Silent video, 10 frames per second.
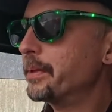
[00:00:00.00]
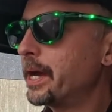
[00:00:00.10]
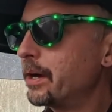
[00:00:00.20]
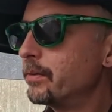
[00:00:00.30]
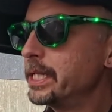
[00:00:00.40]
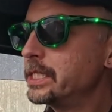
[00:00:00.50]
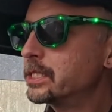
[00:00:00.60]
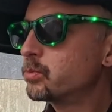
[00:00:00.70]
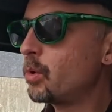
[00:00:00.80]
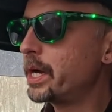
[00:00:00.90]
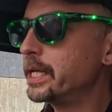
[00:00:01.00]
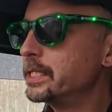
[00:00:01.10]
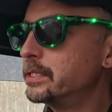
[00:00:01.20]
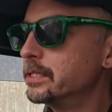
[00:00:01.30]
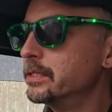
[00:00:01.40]
I really just wanted
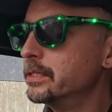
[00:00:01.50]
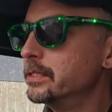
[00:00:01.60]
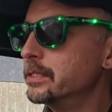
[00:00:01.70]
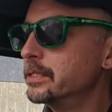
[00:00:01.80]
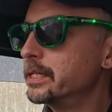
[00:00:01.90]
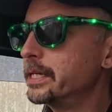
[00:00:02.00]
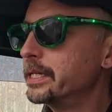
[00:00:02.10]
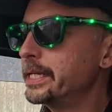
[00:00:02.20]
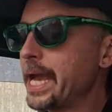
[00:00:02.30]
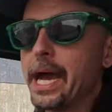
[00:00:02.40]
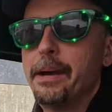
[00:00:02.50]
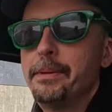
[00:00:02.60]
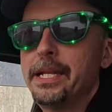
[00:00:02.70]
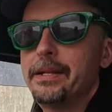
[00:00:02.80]
to. Yeah, I mean,